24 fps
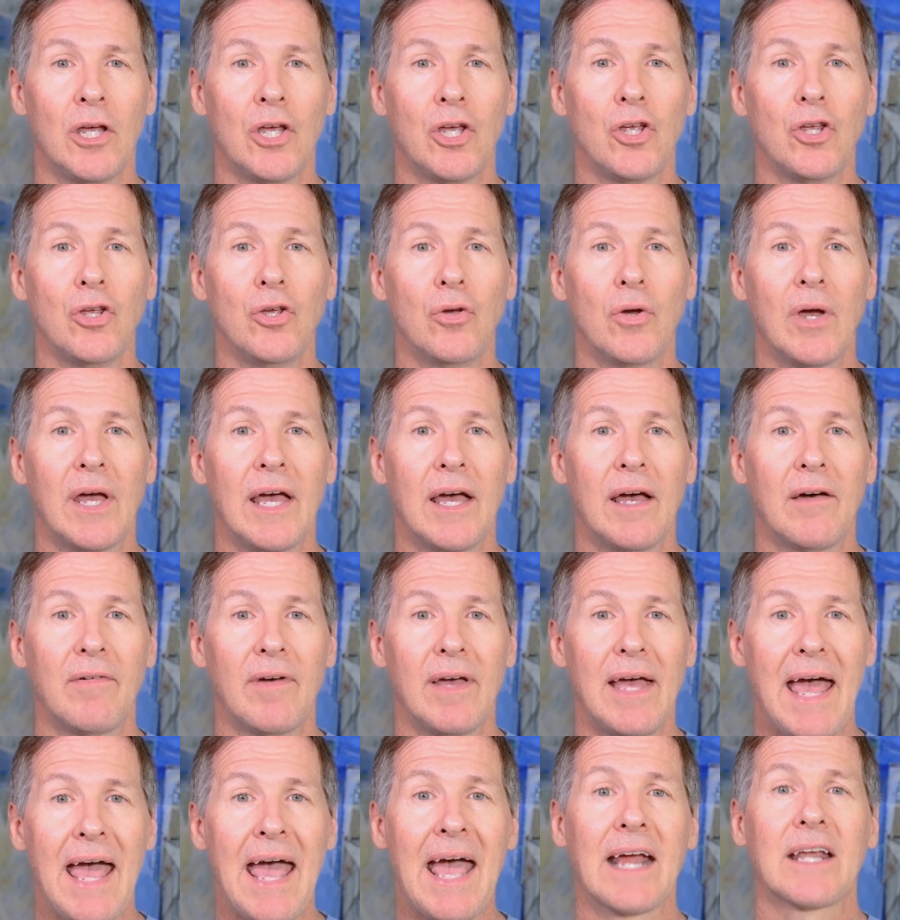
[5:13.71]
you have
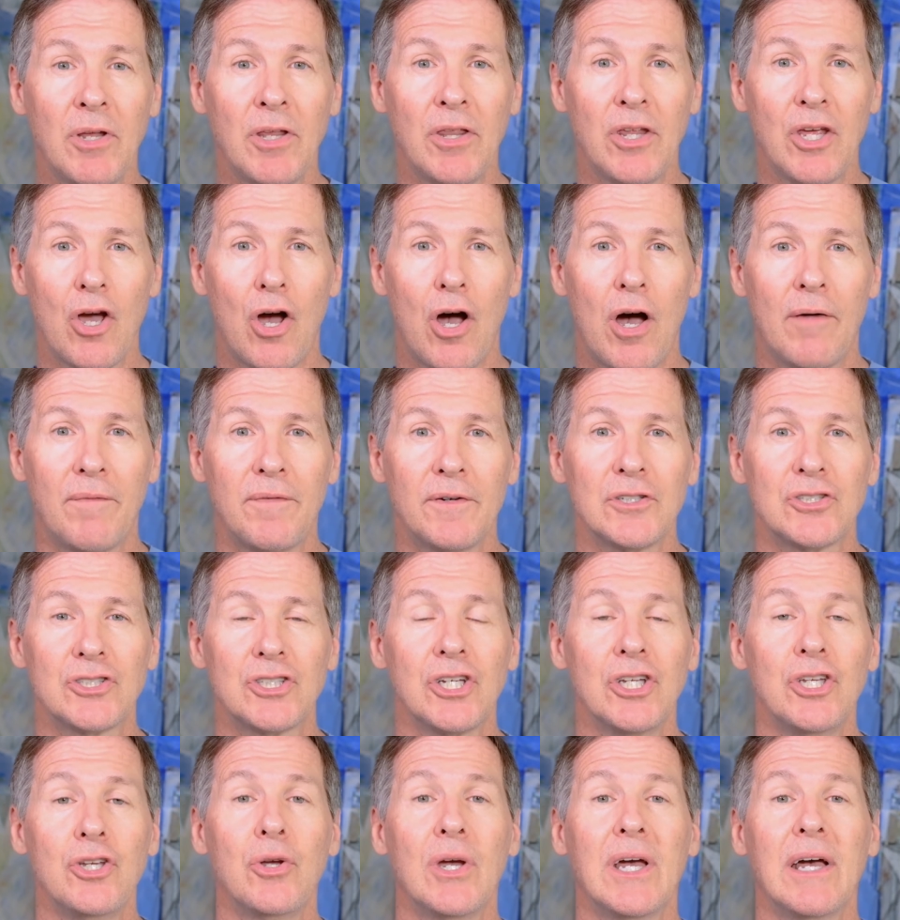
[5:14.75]
acted the office,
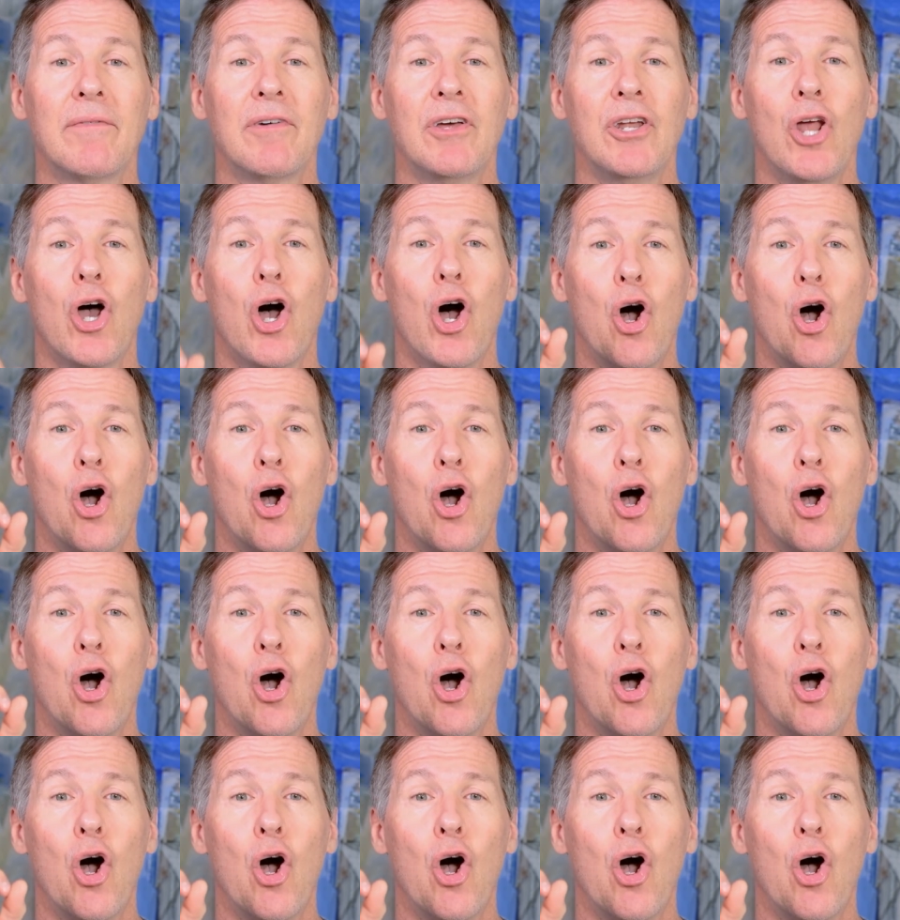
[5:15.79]
and you have an